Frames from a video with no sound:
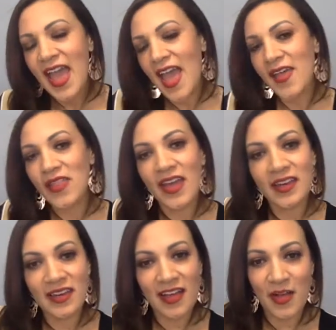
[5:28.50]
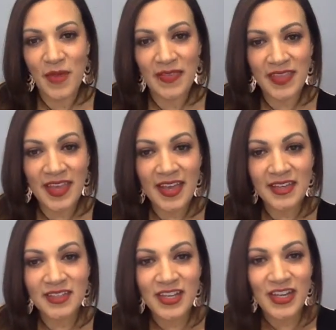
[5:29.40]
And then at the
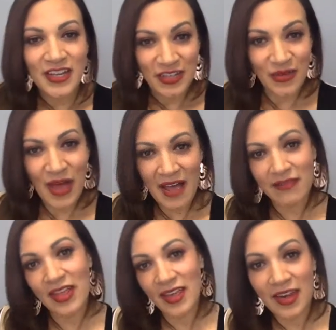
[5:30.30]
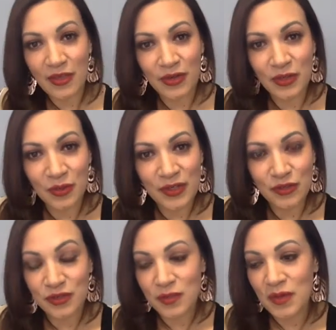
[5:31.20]
end, you have like another little
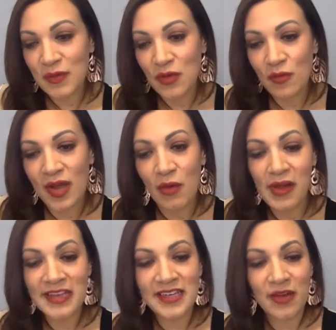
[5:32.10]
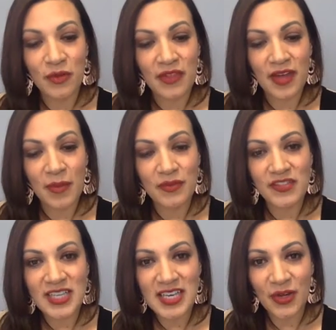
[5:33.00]
ritual. So maybe you might wind down with a cup of
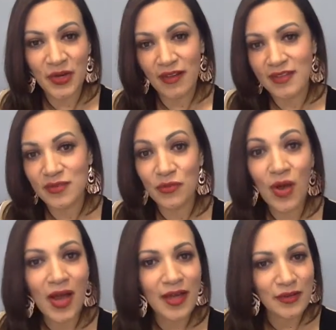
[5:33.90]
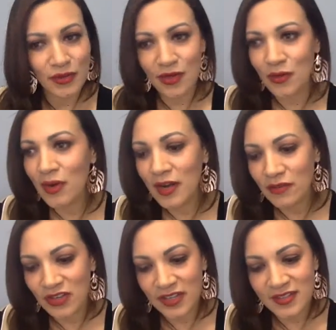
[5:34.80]
tea or a glass of wine or,
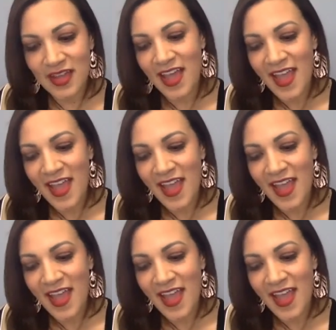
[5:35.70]
whatever it is.